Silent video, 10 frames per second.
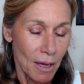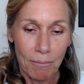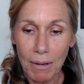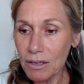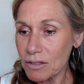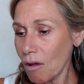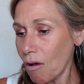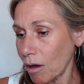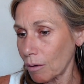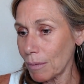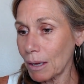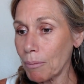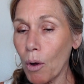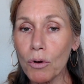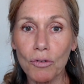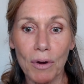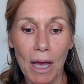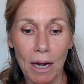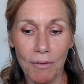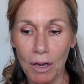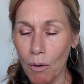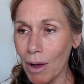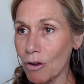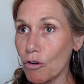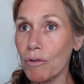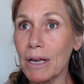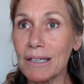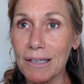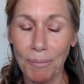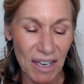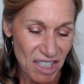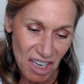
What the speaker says: Make a song, make poetry out of it, go out and create something,